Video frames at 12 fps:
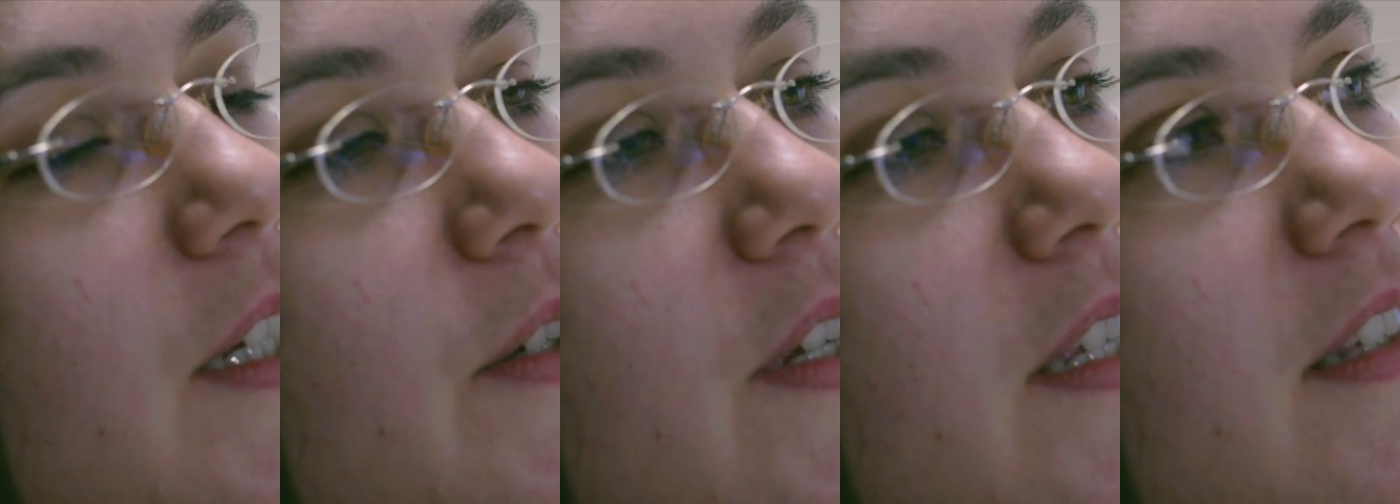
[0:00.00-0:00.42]

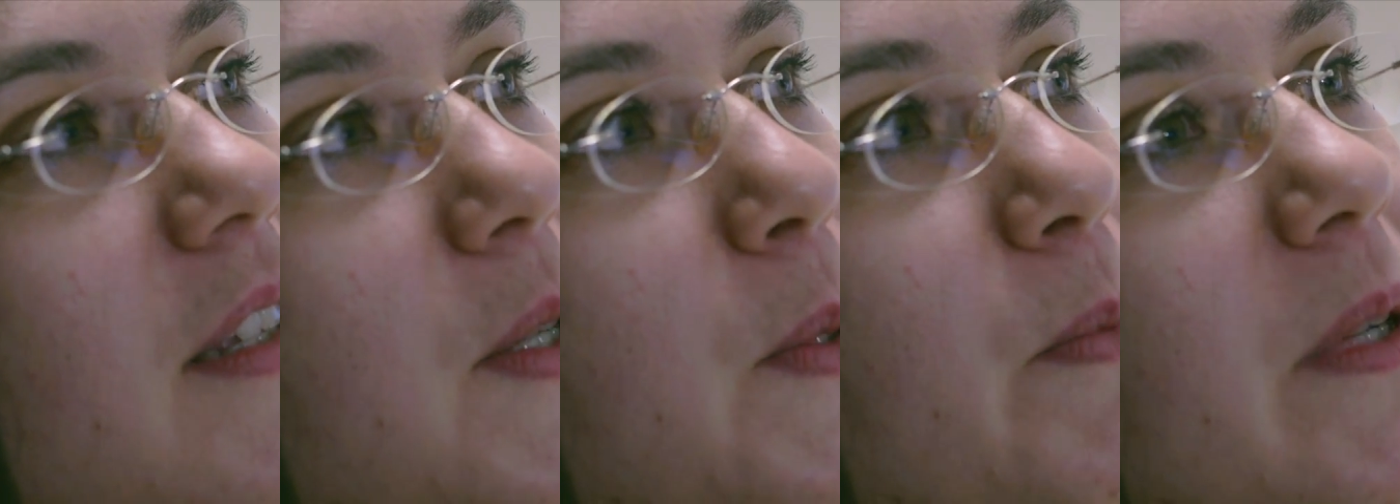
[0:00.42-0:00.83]
decreasing
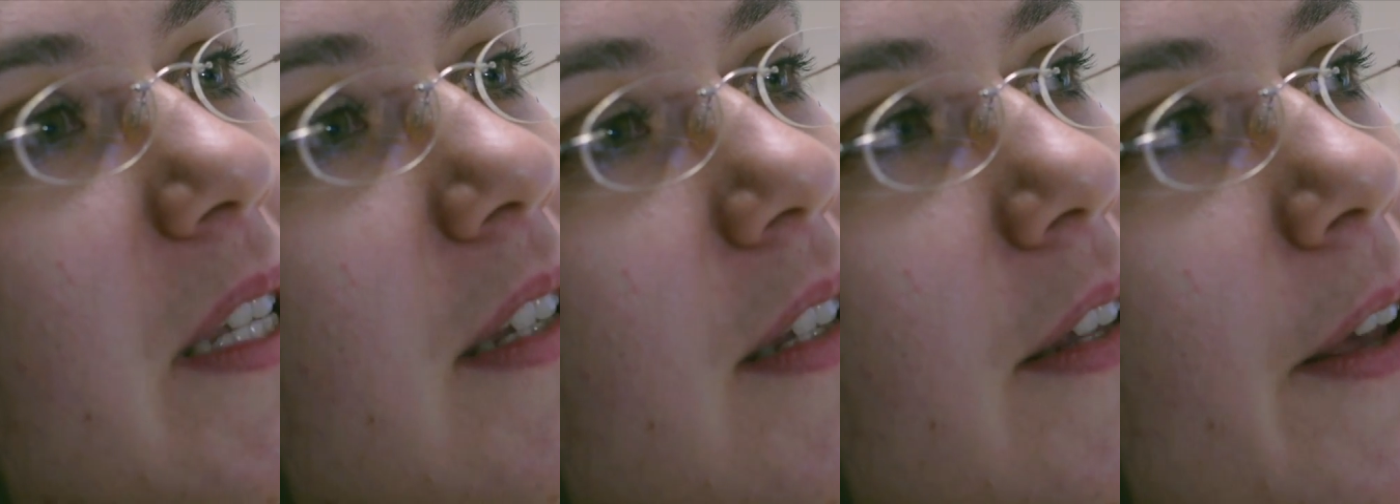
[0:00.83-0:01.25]
the
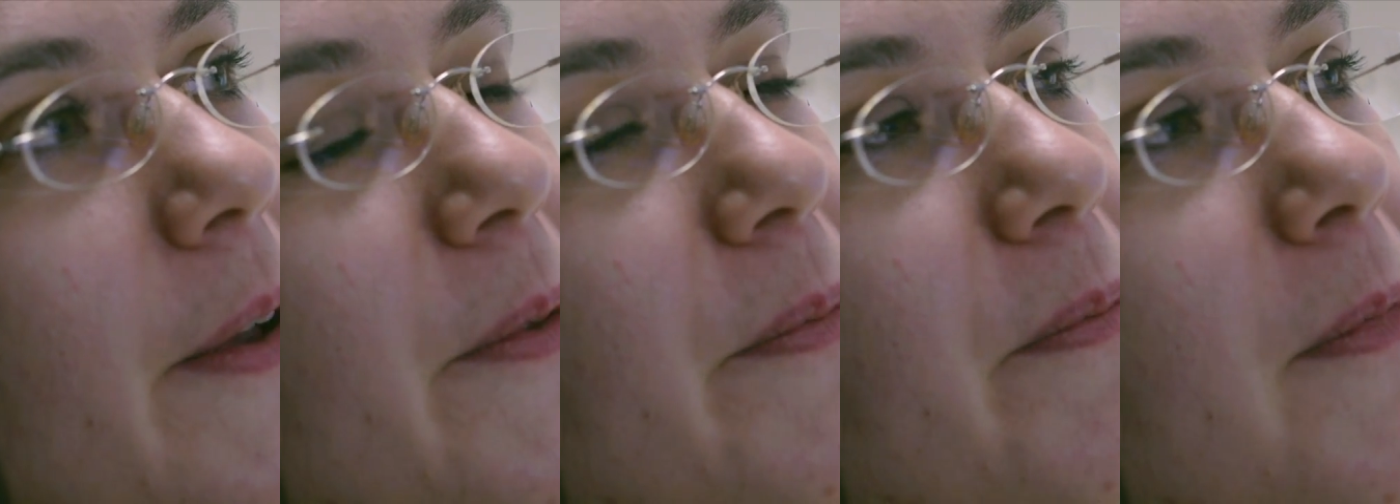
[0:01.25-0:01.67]
speed.
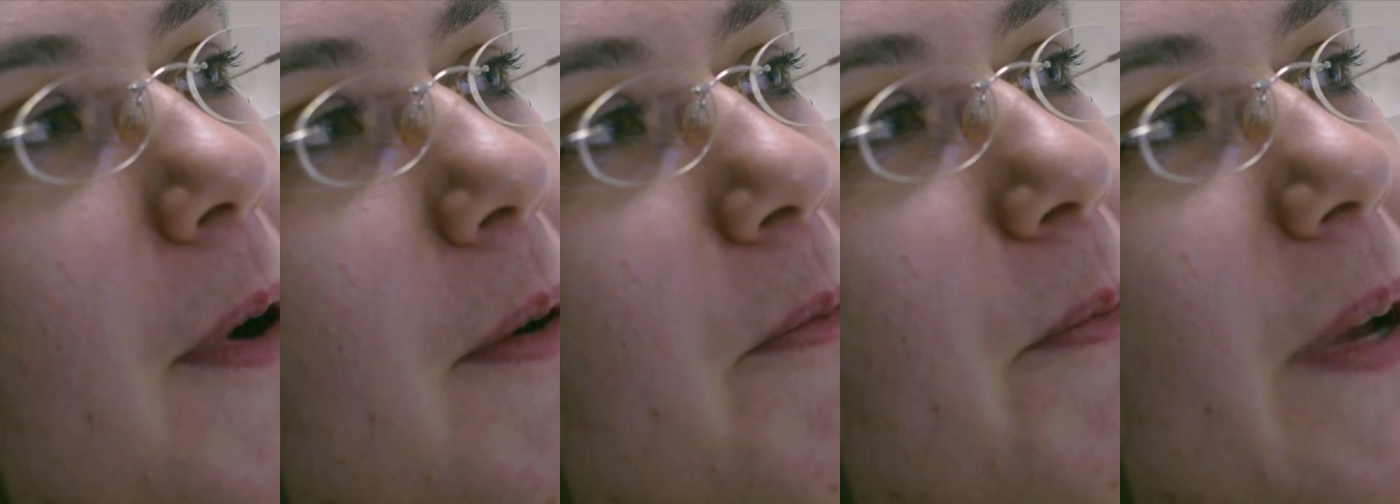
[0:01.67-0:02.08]

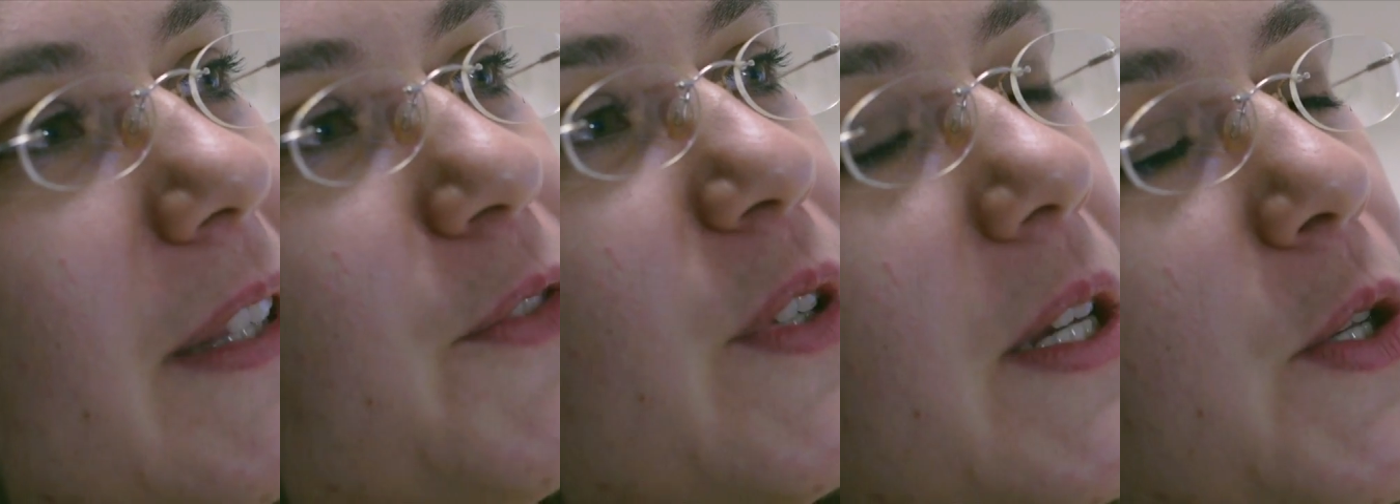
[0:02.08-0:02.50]

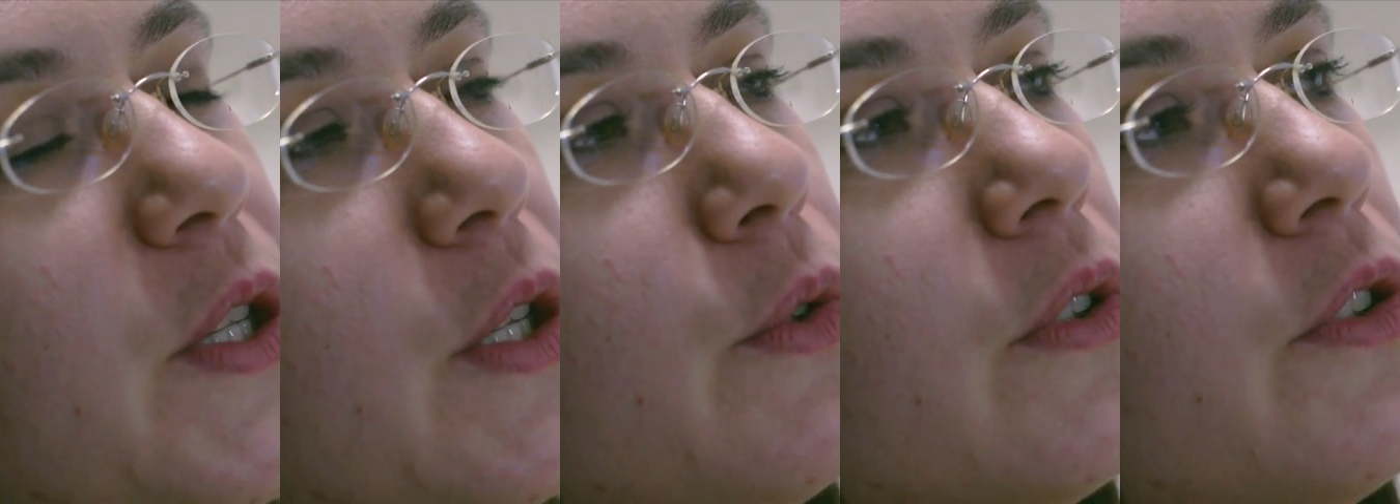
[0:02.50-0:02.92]
But we can see on